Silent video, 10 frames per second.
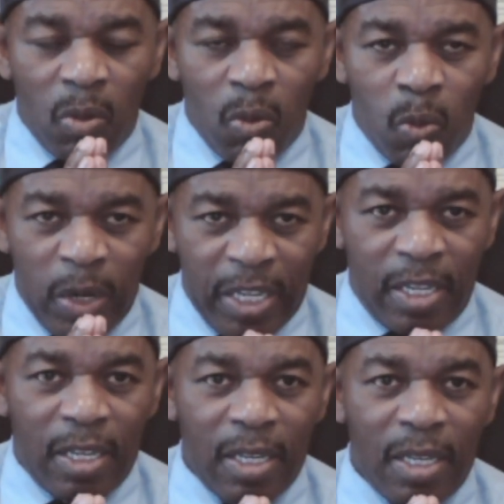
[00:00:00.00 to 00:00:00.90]

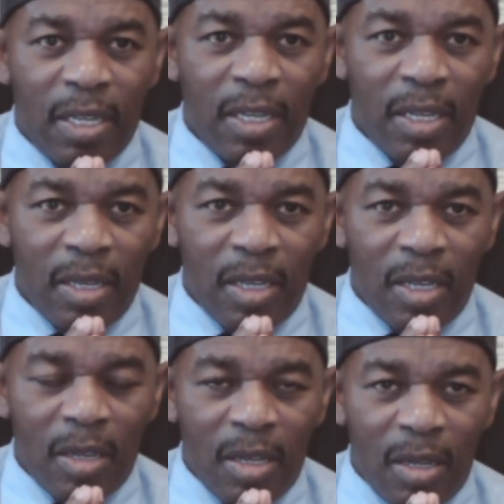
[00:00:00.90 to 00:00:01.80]
weak,
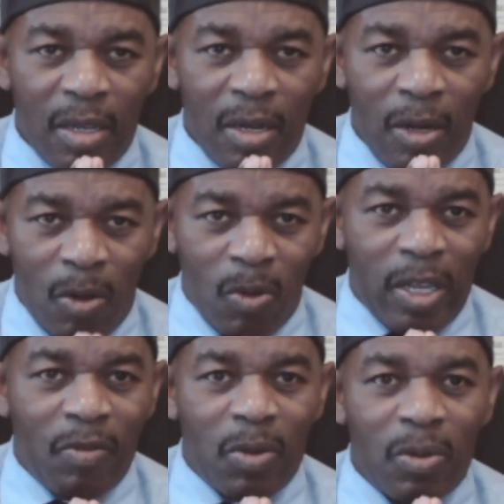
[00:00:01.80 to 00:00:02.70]

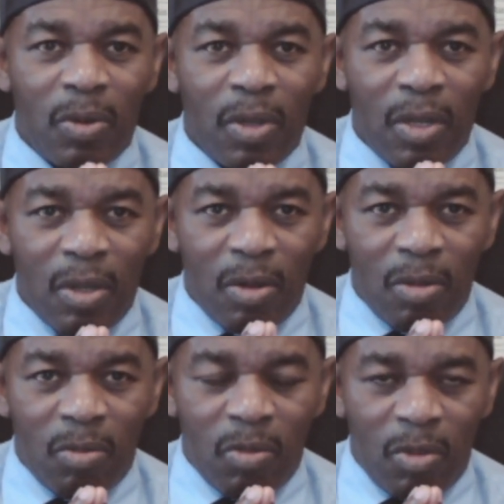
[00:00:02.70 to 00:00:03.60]
low-level,
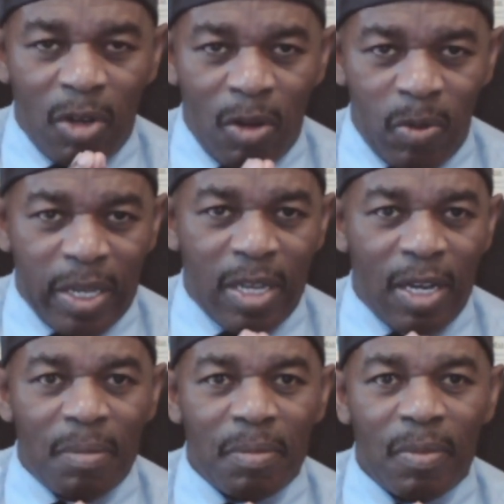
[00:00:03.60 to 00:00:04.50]

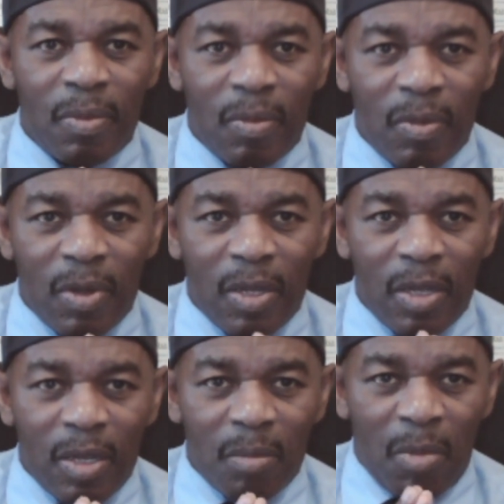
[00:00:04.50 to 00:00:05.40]
low-income,
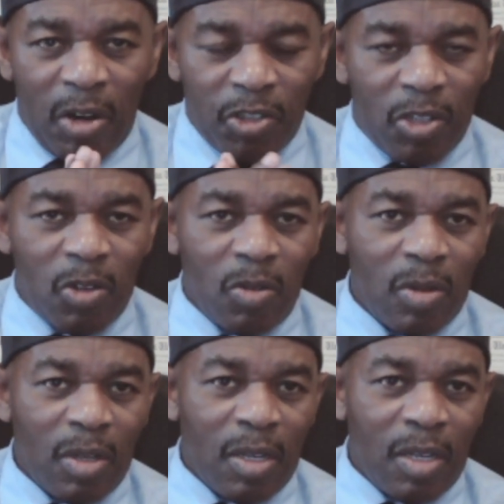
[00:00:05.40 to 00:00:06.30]
marginal
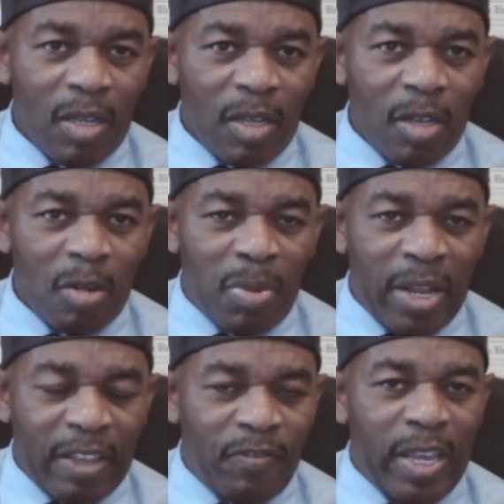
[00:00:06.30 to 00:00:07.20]

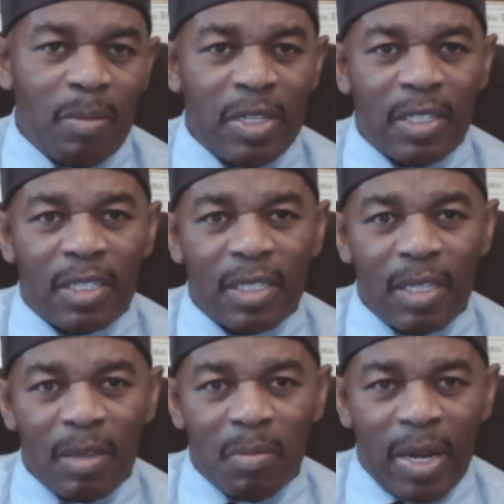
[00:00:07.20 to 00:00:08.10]
black
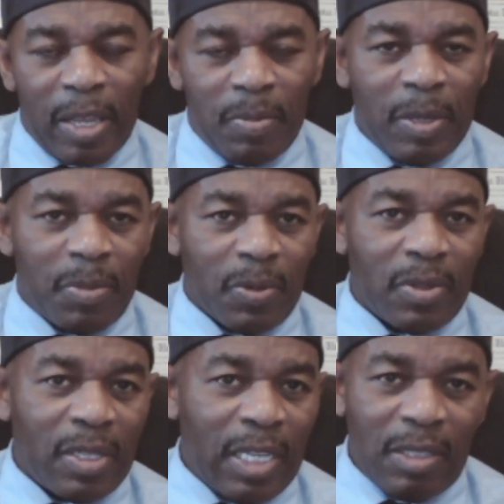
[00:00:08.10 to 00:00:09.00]
families and black people.
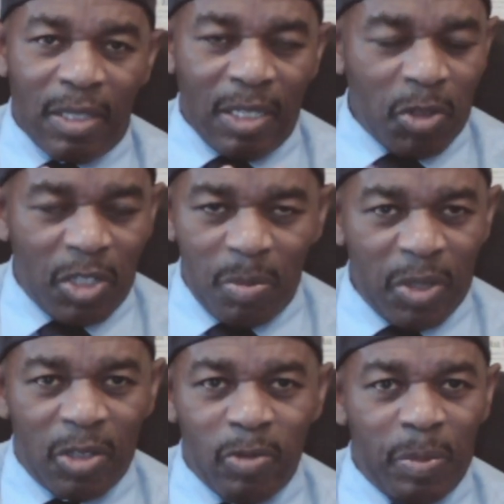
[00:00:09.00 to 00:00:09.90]
That's what she
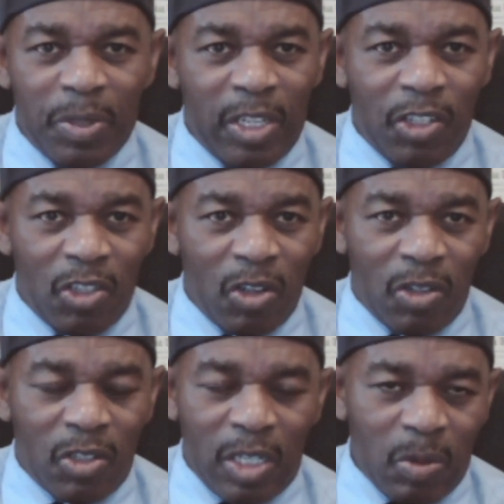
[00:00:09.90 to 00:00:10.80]
built her reputation
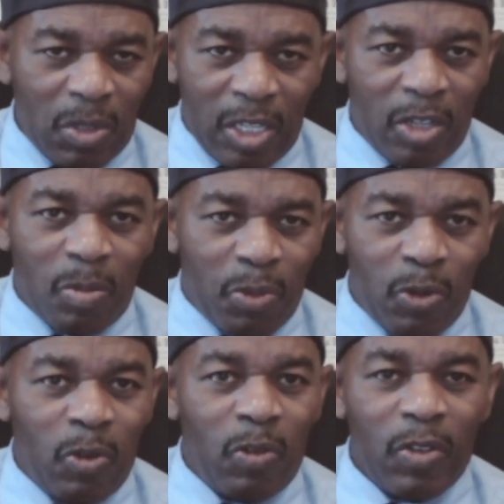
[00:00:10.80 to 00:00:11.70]
on. She was there to
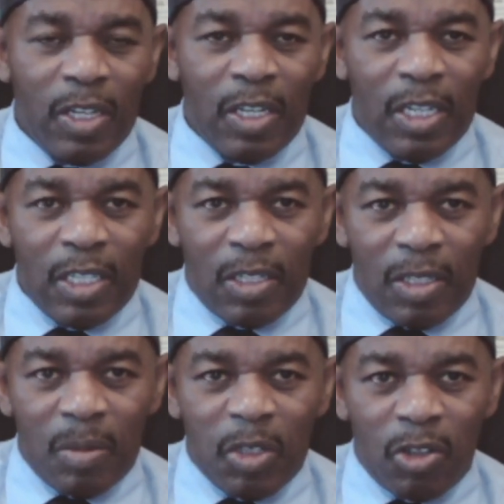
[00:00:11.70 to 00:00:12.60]
prove
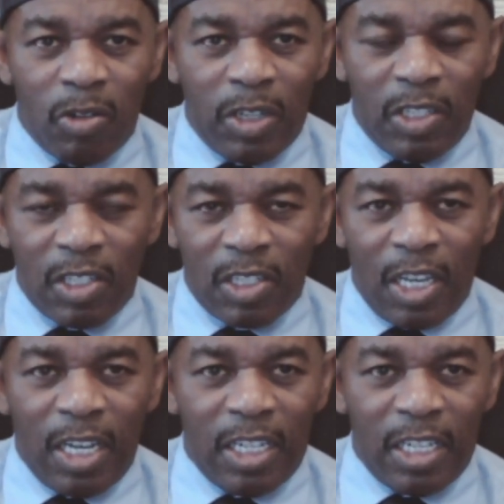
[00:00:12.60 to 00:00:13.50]
to the majority
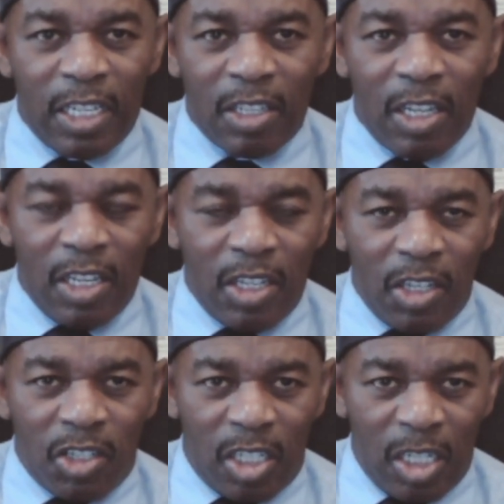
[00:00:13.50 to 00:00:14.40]
society that
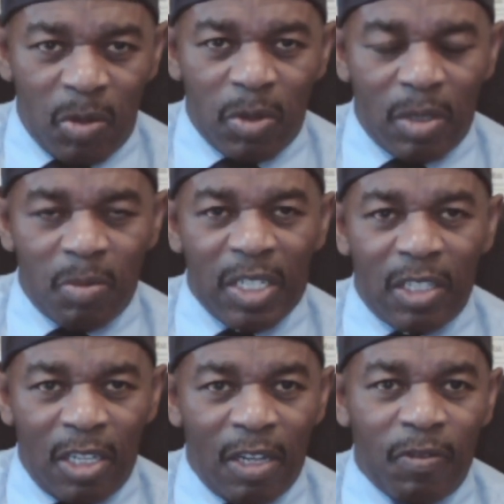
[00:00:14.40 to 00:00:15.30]
she would be
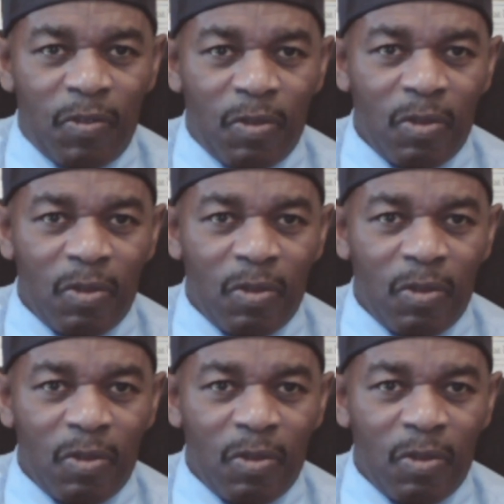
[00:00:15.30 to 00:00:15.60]
tough